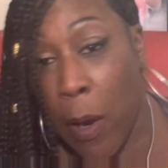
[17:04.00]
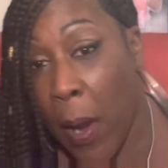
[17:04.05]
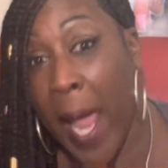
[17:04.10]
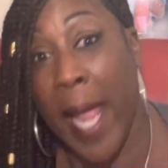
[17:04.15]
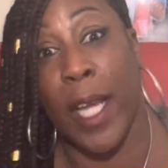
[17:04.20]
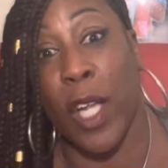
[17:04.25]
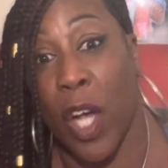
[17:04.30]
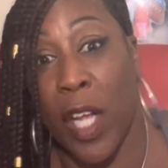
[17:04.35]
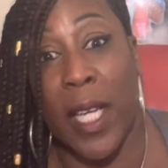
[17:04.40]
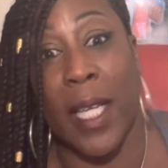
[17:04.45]

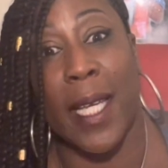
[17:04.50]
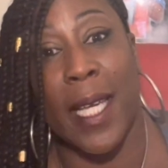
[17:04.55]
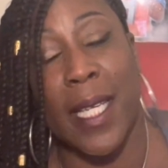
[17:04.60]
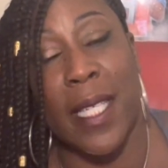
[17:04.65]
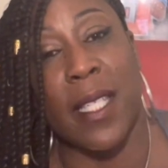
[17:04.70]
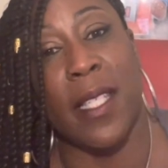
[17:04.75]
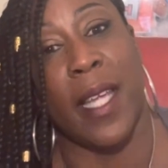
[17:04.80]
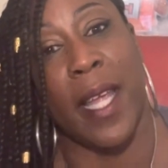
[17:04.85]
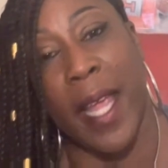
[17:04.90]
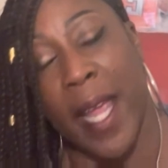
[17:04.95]
am going to
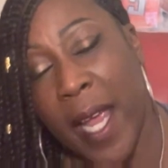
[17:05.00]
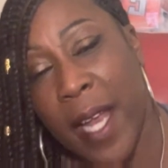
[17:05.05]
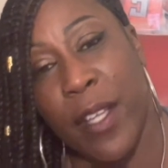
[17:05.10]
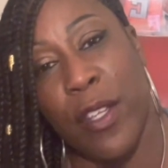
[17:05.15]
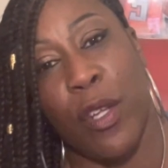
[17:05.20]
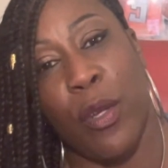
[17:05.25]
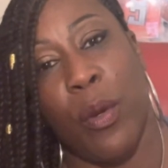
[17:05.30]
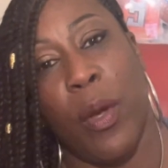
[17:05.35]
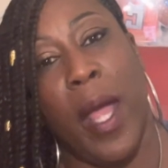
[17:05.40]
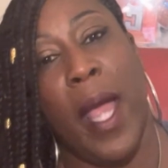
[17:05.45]

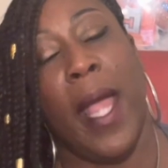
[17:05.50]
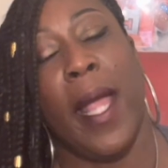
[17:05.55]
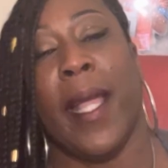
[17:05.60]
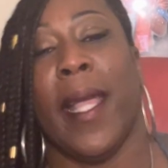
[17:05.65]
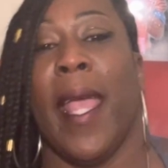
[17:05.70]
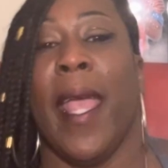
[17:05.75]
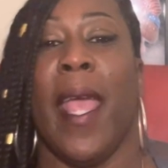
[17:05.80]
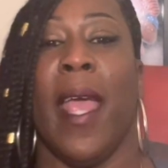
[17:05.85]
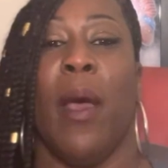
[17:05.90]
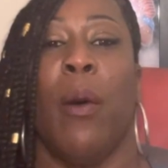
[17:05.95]
continue.
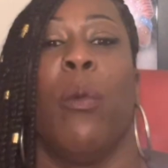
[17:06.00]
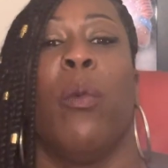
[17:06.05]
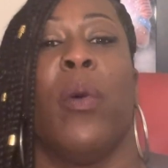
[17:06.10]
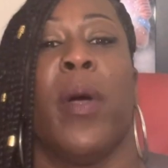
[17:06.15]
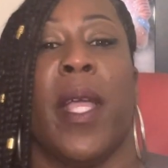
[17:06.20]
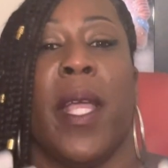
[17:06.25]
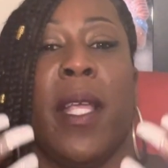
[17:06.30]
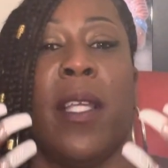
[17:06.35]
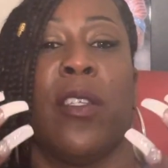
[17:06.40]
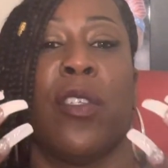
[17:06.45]
Can
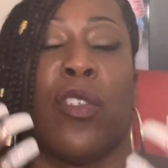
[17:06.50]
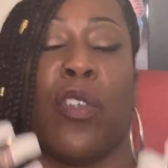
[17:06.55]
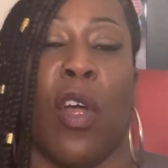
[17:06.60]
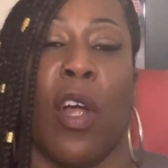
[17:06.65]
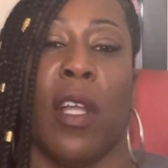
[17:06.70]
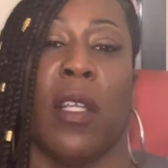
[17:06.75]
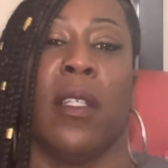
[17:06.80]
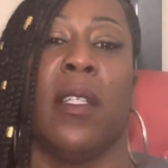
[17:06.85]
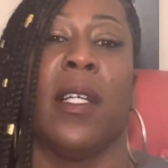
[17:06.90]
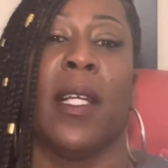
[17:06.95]
we
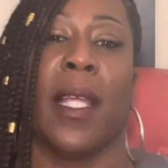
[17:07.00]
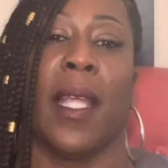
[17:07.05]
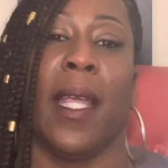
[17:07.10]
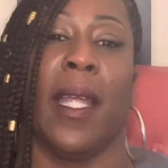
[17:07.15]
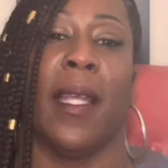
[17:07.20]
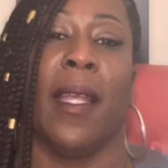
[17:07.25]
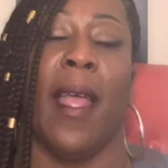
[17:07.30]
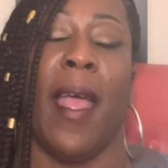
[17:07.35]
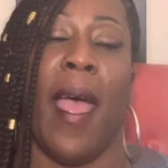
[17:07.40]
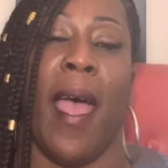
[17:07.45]
start
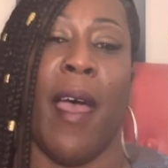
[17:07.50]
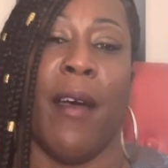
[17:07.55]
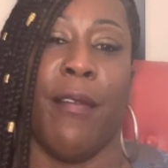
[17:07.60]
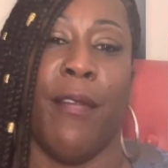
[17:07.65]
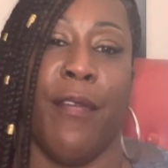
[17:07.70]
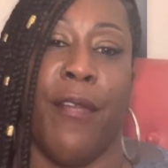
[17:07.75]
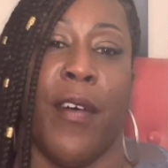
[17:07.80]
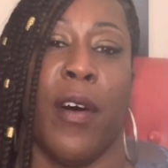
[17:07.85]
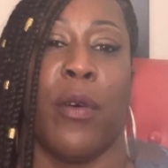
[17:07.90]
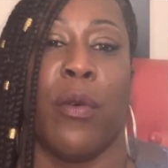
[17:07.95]
looking
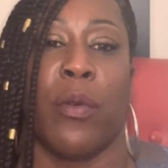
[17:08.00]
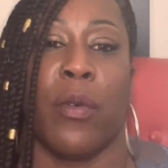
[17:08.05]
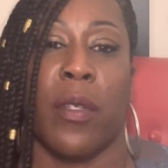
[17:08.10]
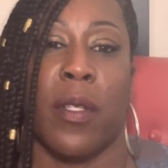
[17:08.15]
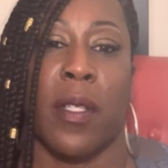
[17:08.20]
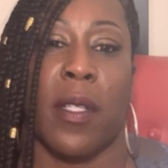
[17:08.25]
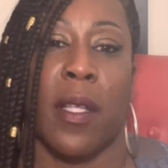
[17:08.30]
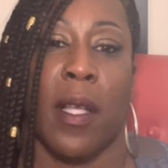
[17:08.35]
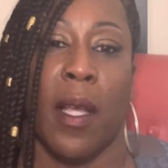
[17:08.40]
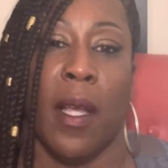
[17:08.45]
at
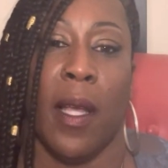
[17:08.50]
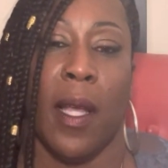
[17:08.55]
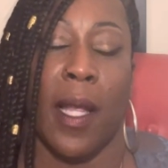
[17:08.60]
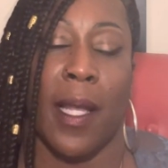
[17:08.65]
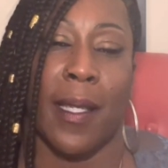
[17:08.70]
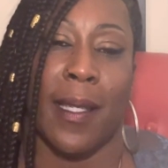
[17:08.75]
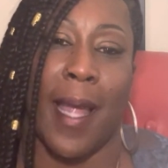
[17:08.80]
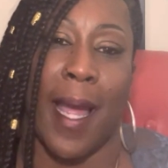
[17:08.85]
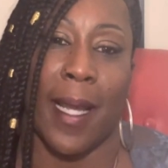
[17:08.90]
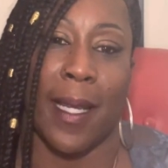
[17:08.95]
folks
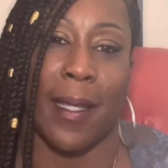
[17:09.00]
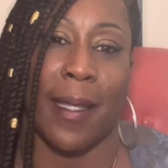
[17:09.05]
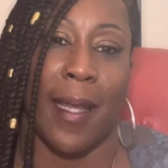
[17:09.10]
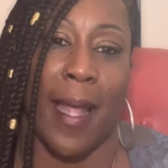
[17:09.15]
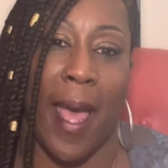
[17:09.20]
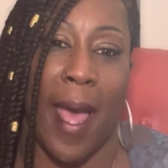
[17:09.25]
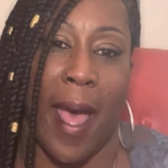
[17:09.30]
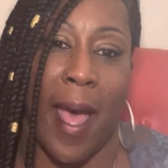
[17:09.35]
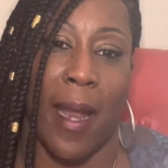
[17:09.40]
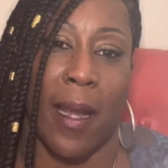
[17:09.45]
like
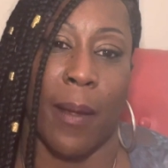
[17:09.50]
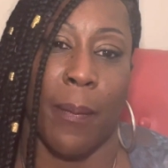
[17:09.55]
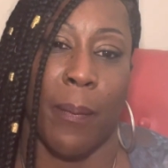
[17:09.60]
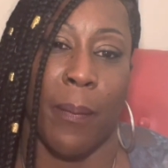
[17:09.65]
that?